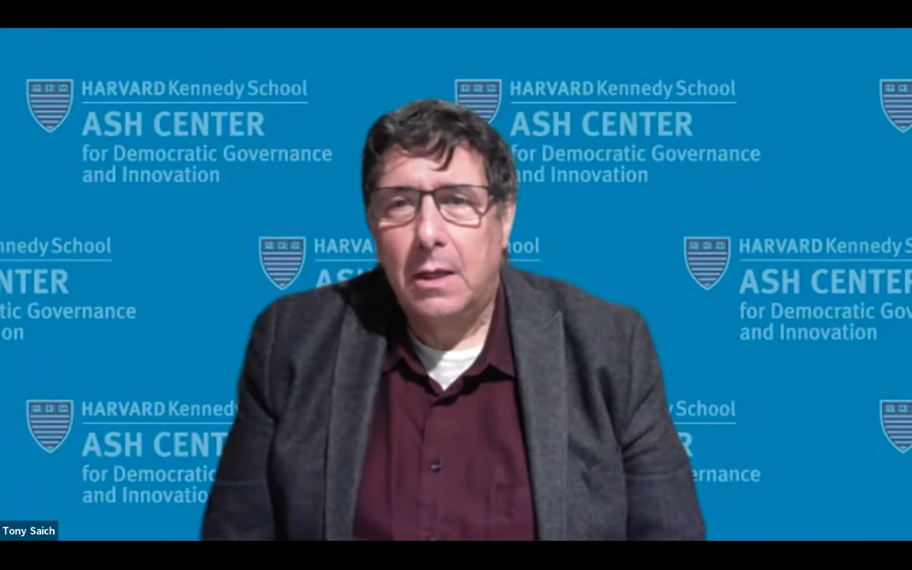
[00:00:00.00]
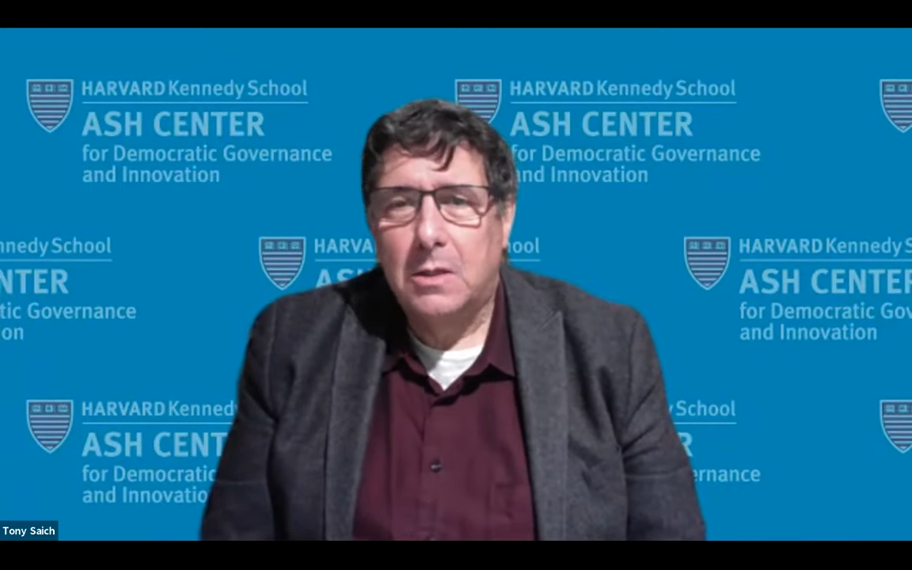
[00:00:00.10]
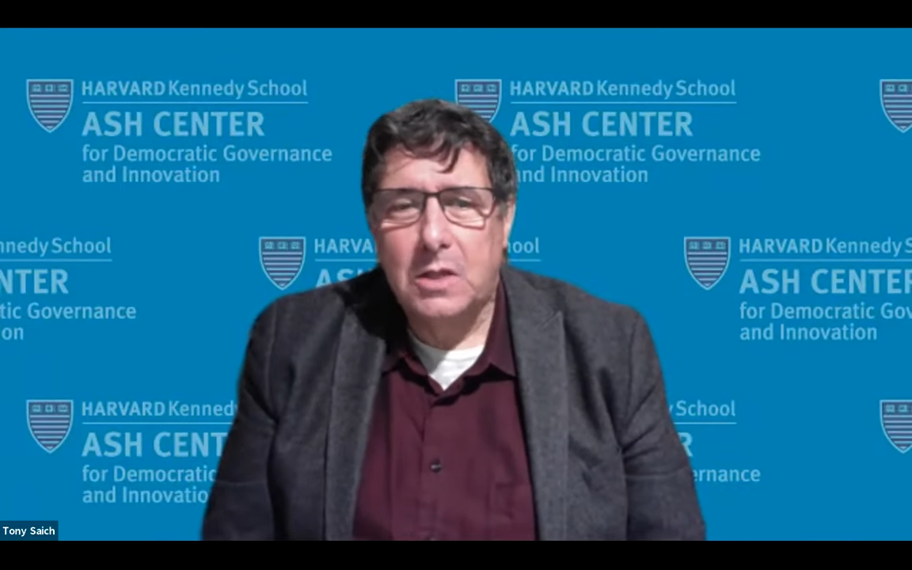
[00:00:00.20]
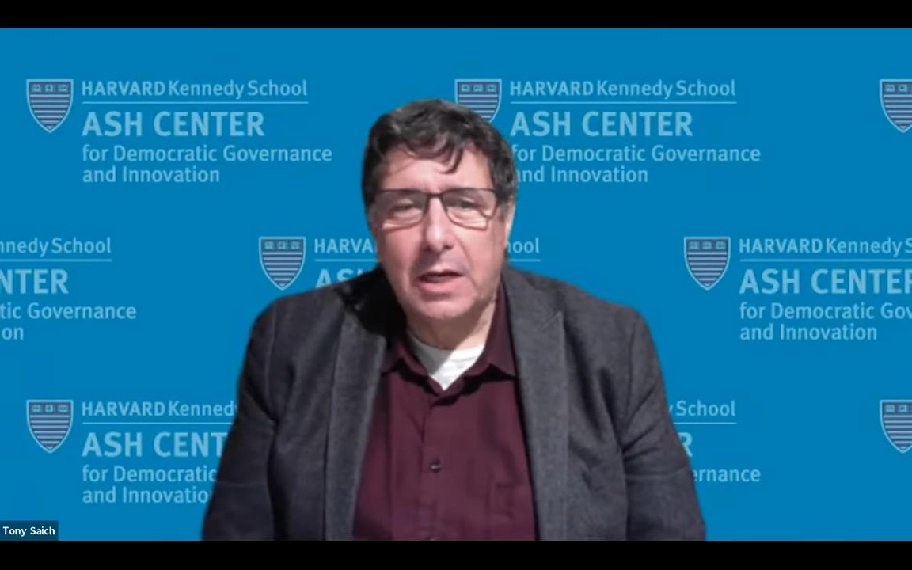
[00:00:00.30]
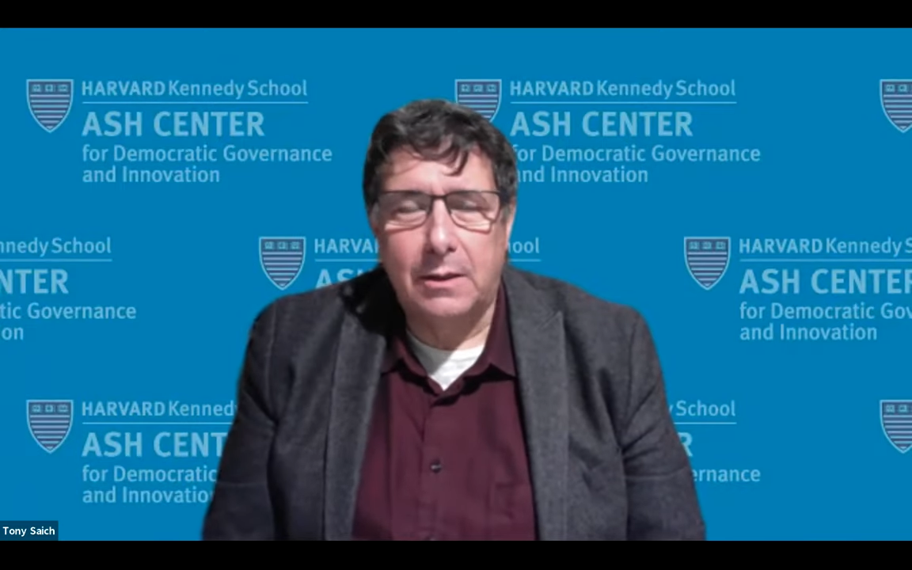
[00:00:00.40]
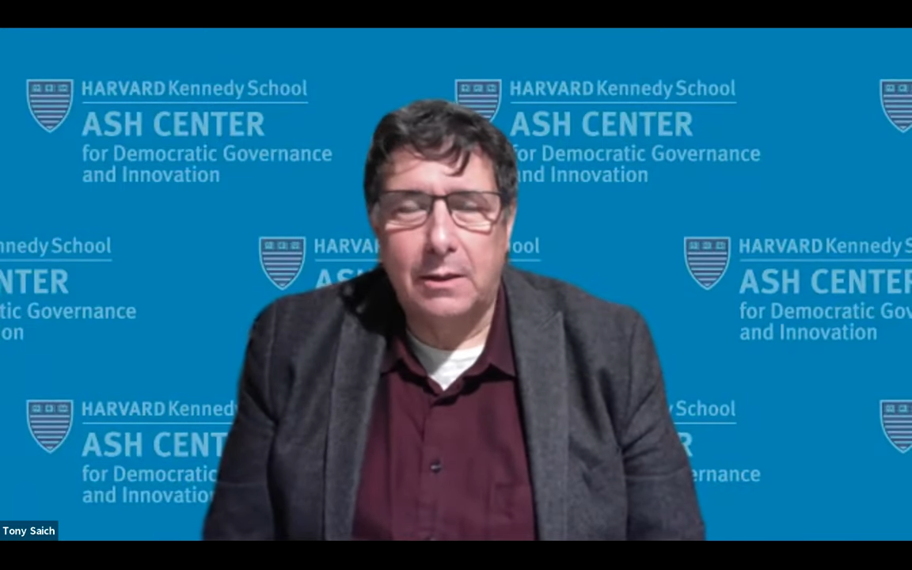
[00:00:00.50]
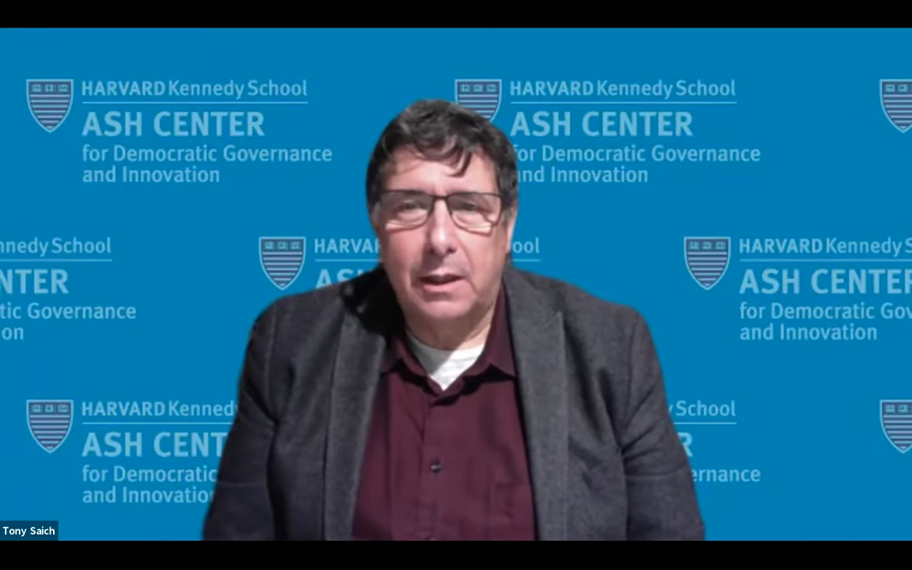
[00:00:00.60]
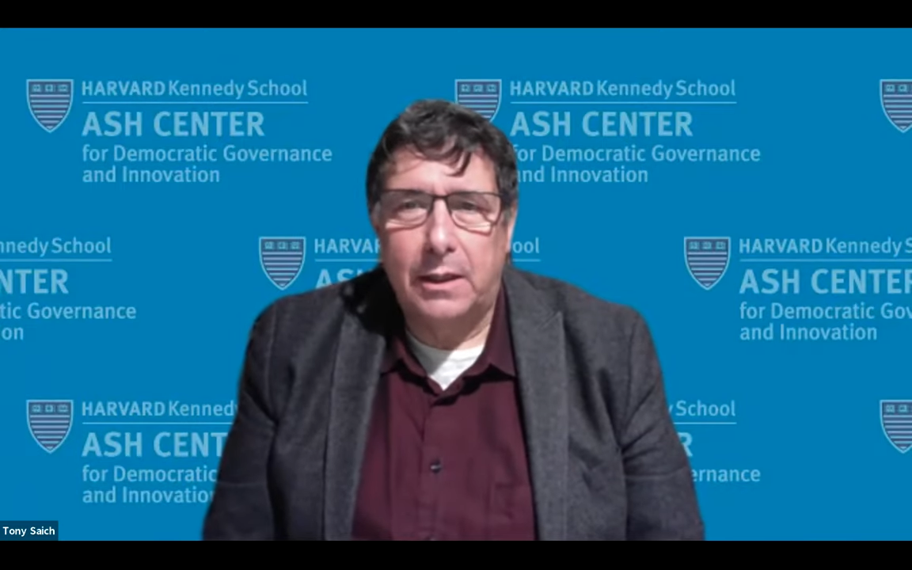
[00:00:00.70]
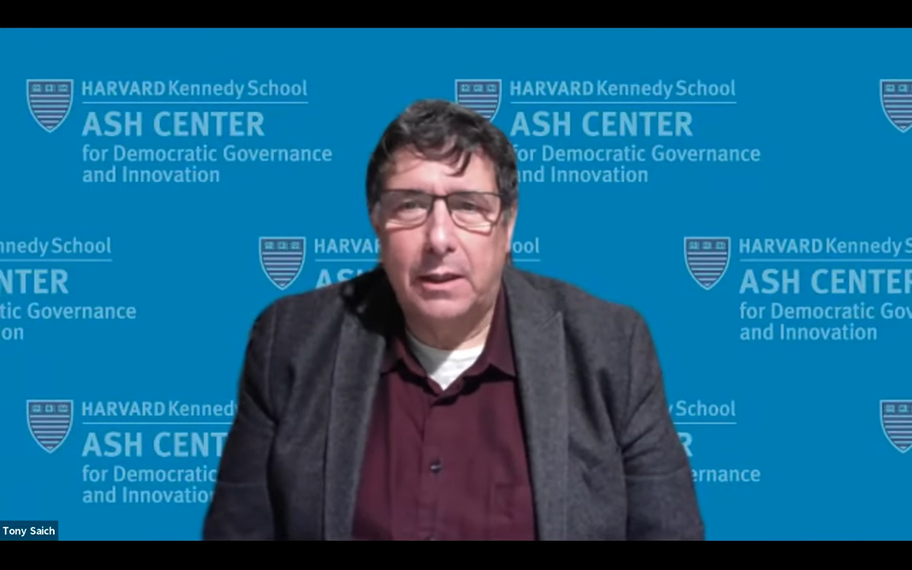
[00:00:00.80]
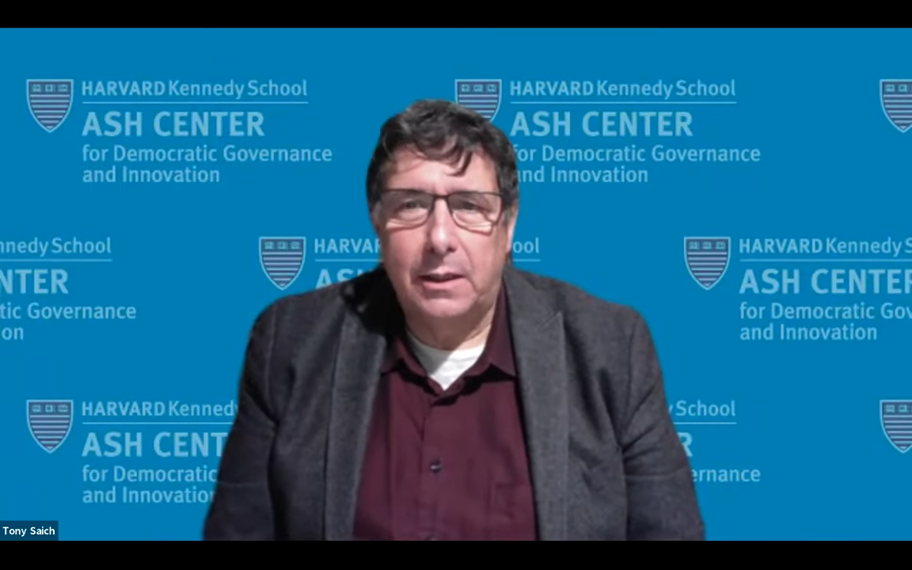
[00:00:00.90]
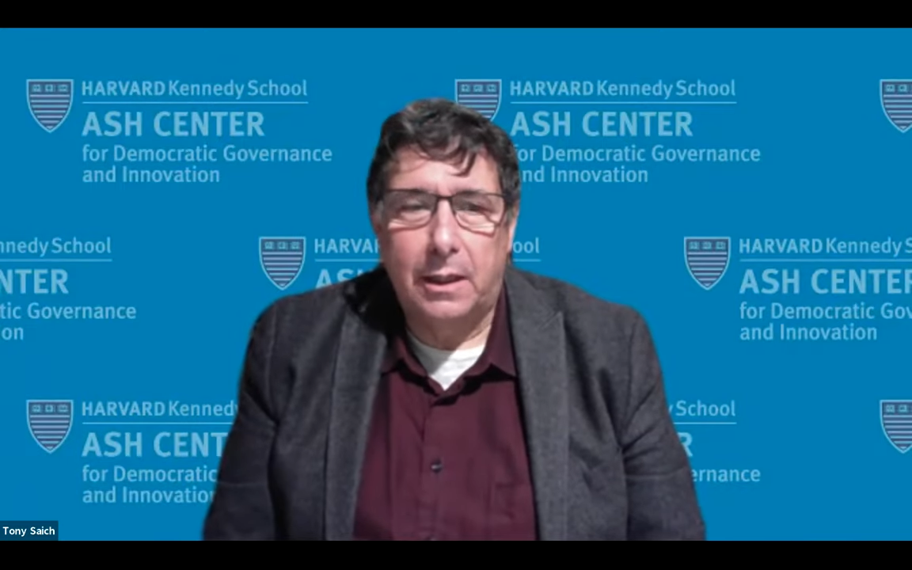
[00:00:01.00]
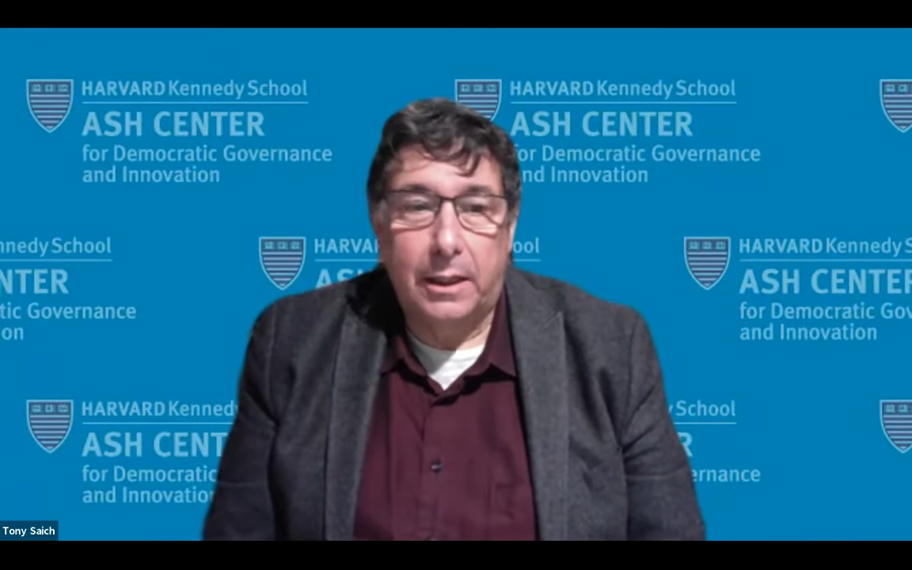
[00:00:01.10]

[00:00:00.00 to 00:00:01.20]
Secondly,